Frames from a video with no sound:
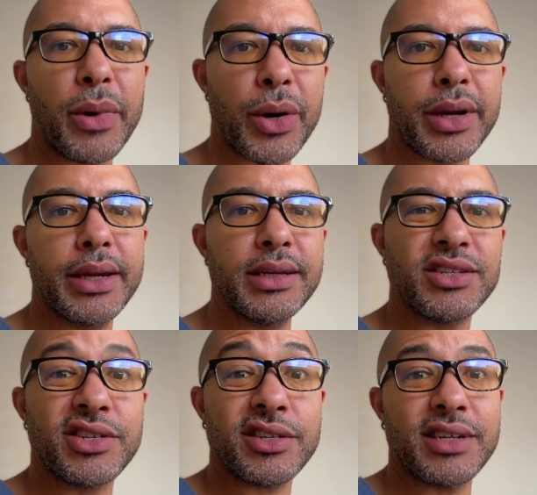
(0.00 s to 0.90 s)
market is
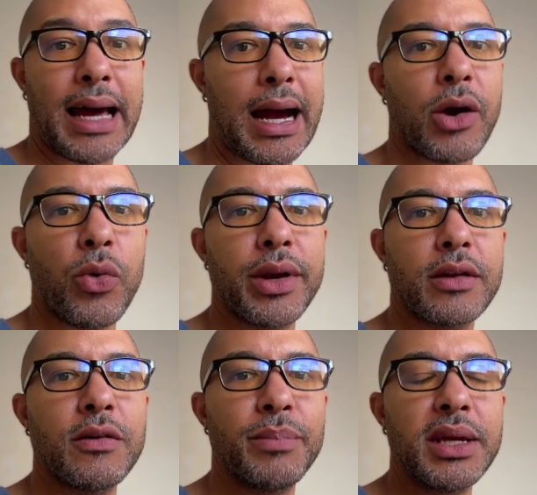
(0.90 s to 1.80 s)
just not going
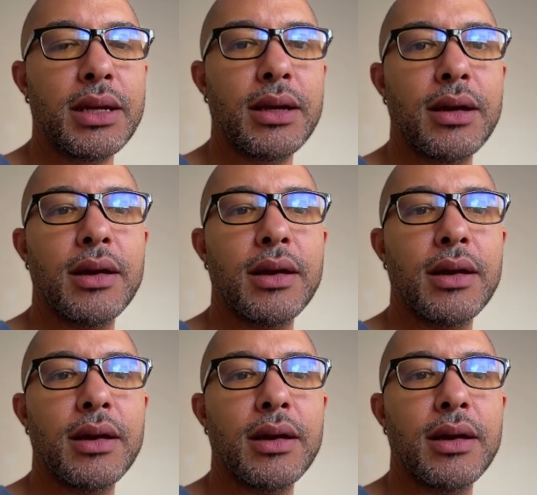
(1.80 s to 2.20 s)
to be